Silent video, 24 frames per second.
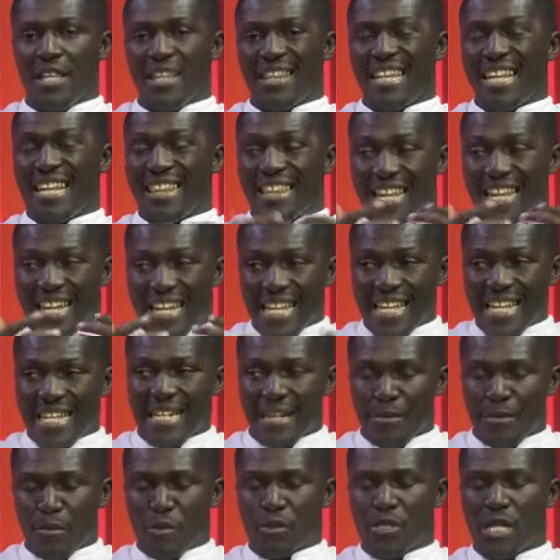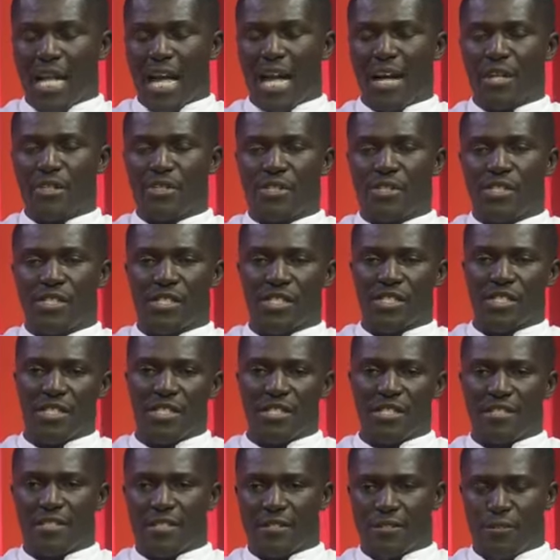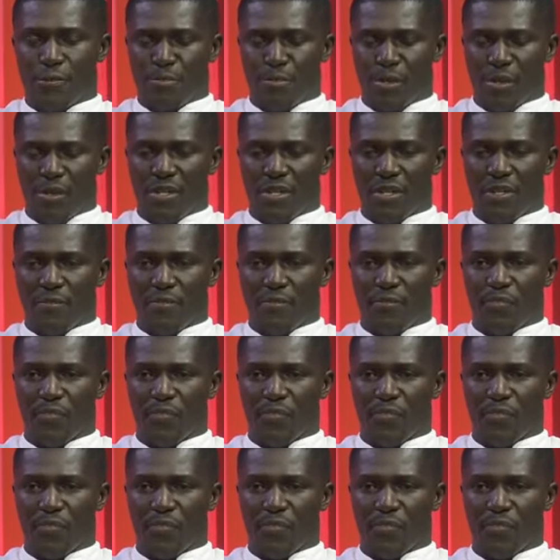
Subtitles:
Then the innermost house is the spirit.